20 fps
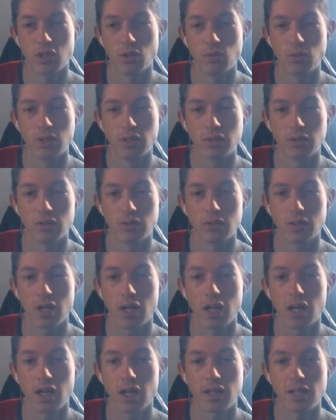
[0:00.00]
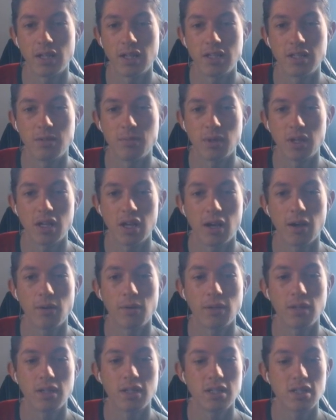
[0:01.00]
really good. And then
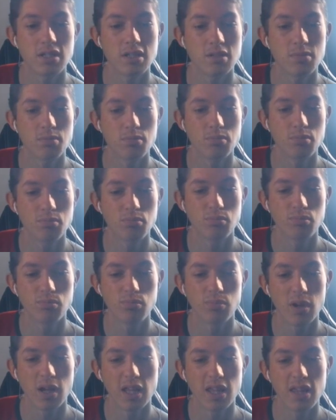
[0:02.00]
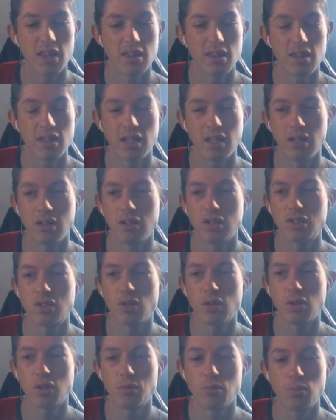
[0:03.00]
Dimikari, I think it's
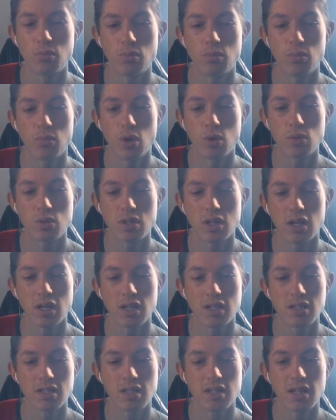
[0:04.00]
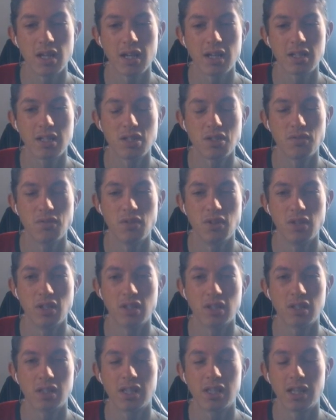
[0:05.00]
not the most highest attack. There's a
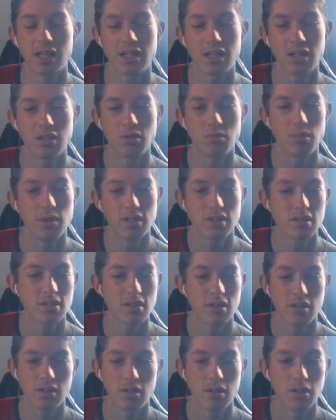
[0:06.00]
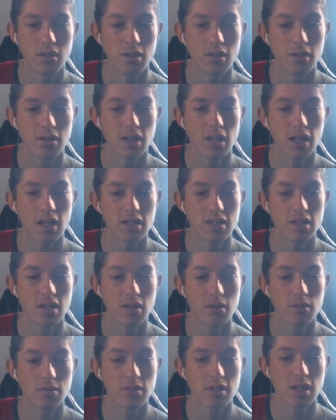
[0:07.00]
vanilla Gladiator Beast that has
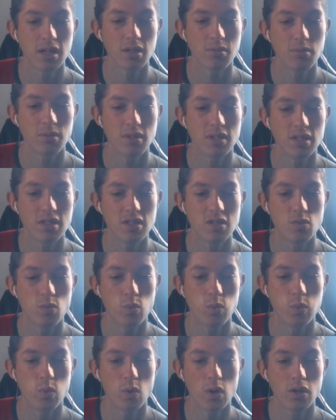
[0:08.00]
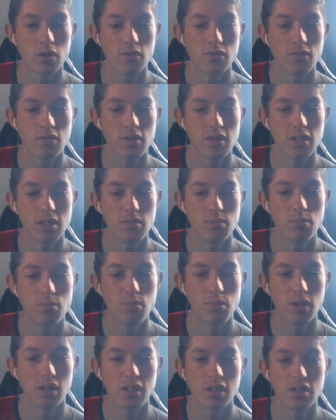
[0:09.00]
higher attack, but this is one of the
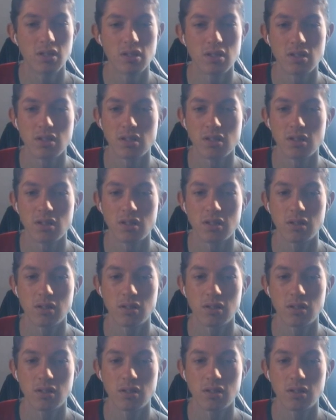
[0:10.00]
biggest,